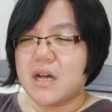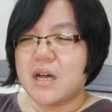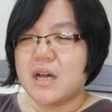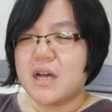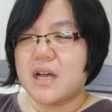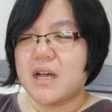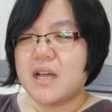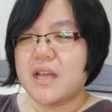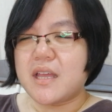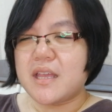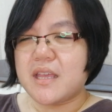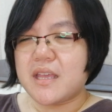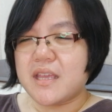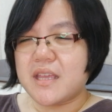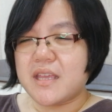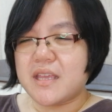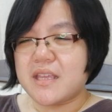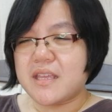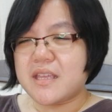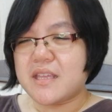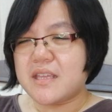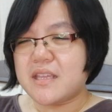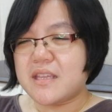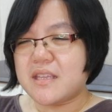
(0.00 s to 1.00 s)

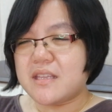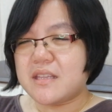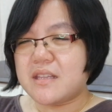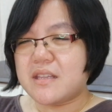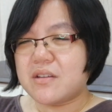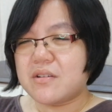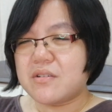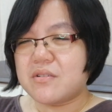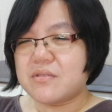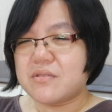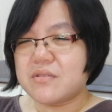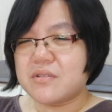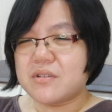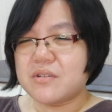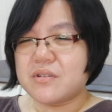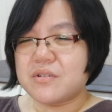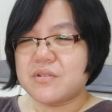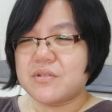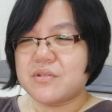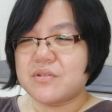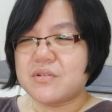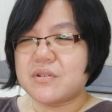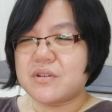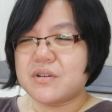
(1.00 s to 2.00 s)
I don't
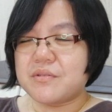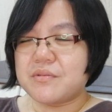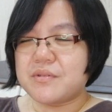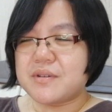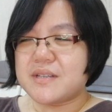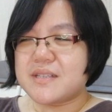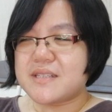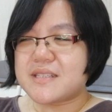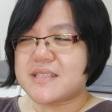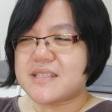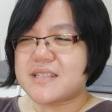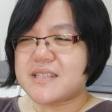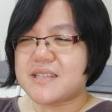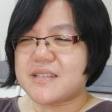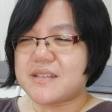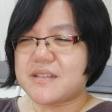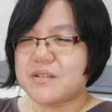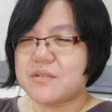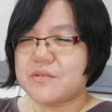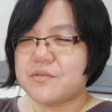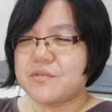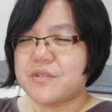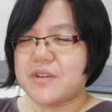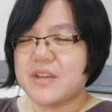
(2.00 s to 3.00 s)
know, it was
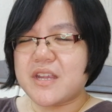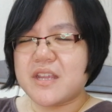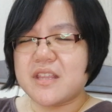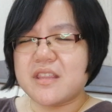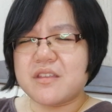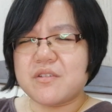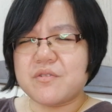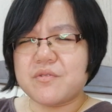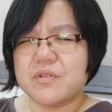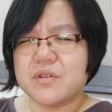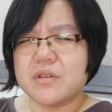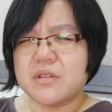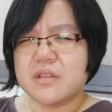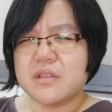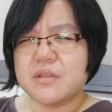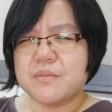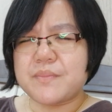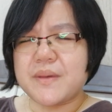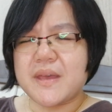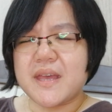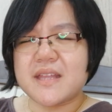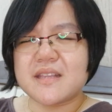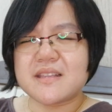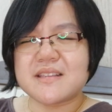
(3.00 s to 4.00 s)
a really, really
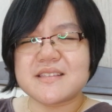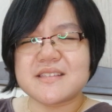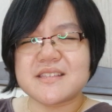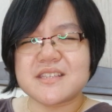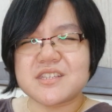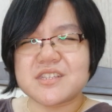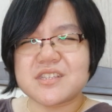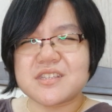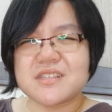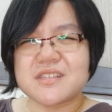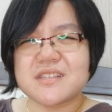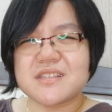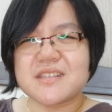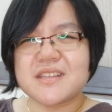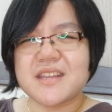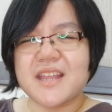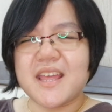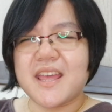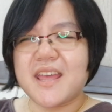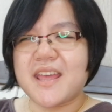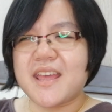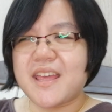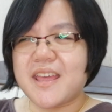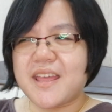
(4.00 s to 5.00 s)
bad decision,
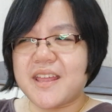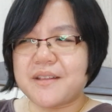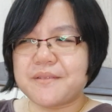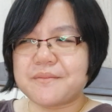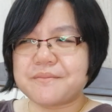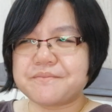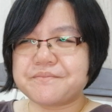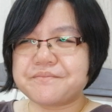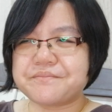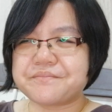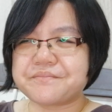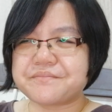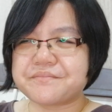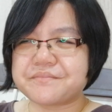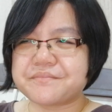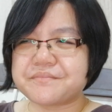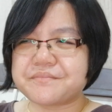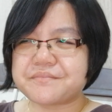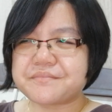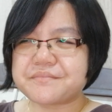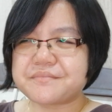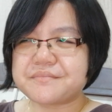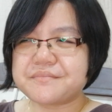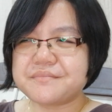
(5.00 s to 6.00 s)
and
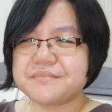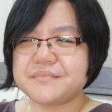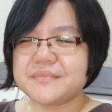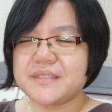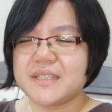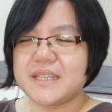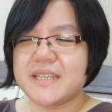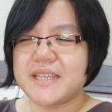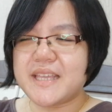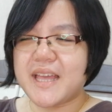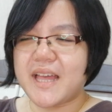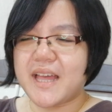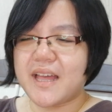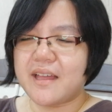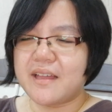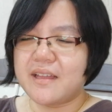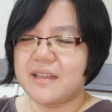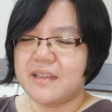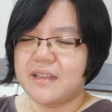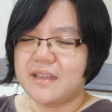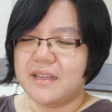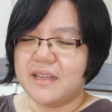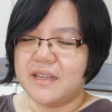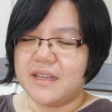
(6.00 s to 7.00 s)
yeah.
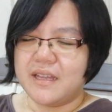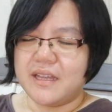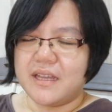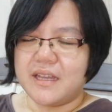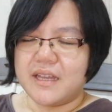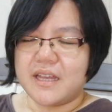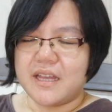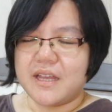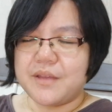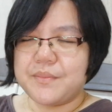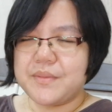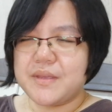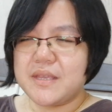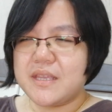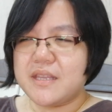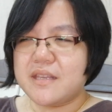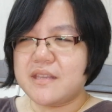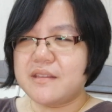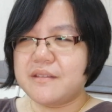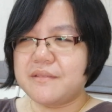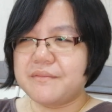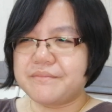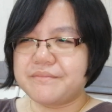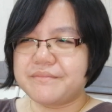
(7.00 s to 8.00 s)
I
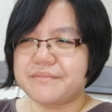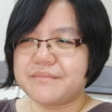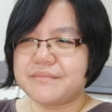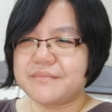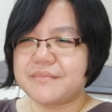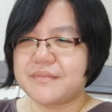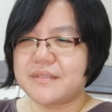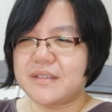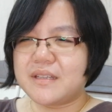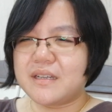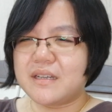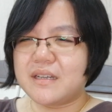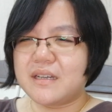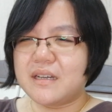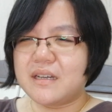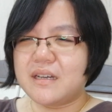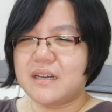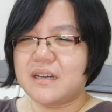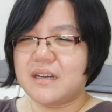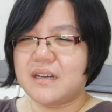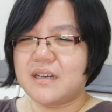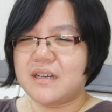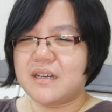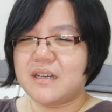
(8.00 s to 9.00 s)
mean,
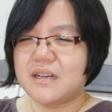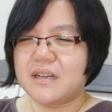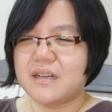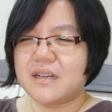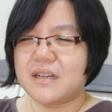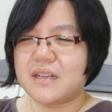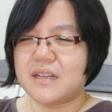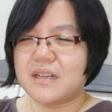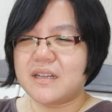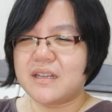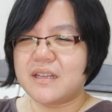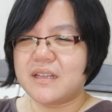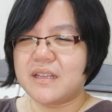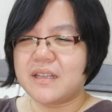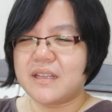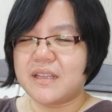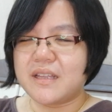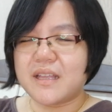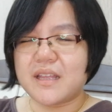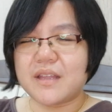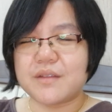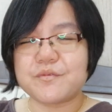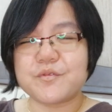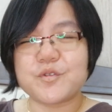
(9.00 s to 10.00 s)

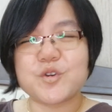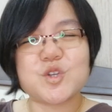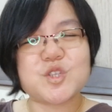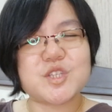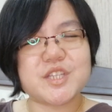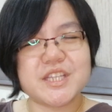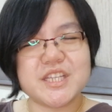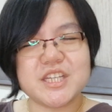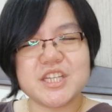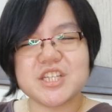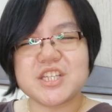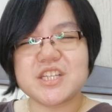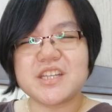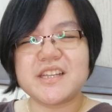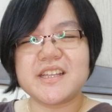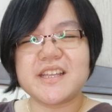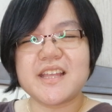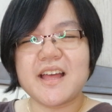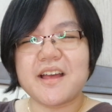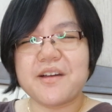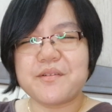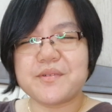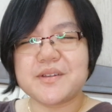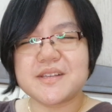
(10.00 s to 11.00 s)
at first,
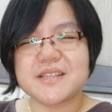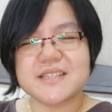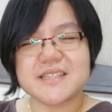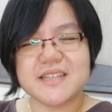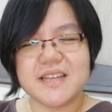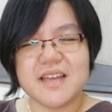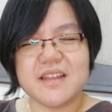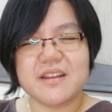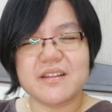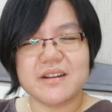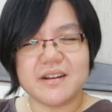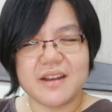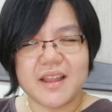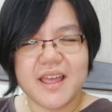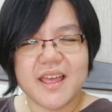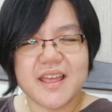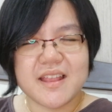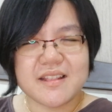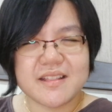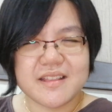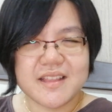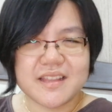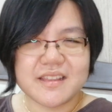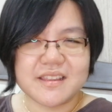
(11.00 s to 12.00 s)
initially, I was kind of
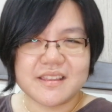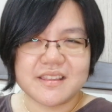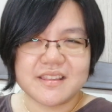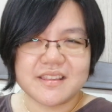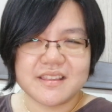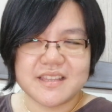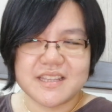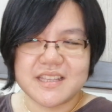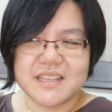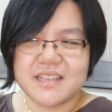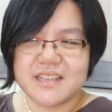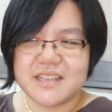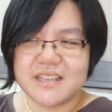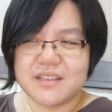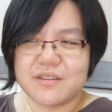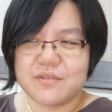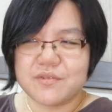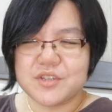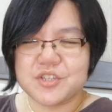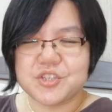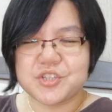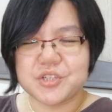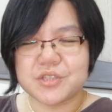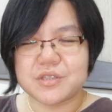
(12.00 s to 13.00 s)
glad that the
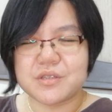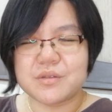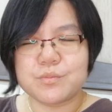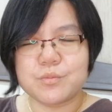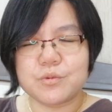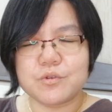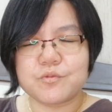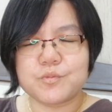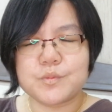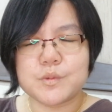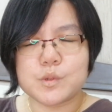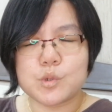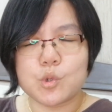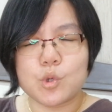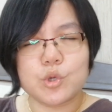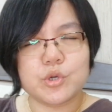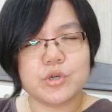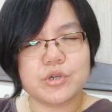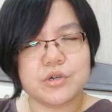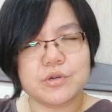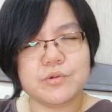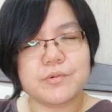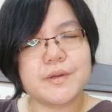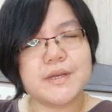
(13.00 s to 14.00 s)
restricted movement
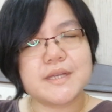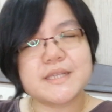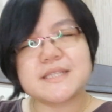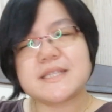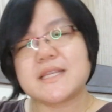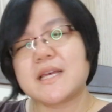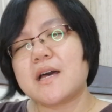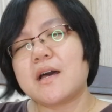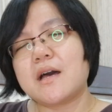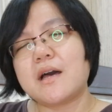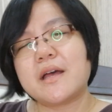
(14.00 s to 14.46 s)
order was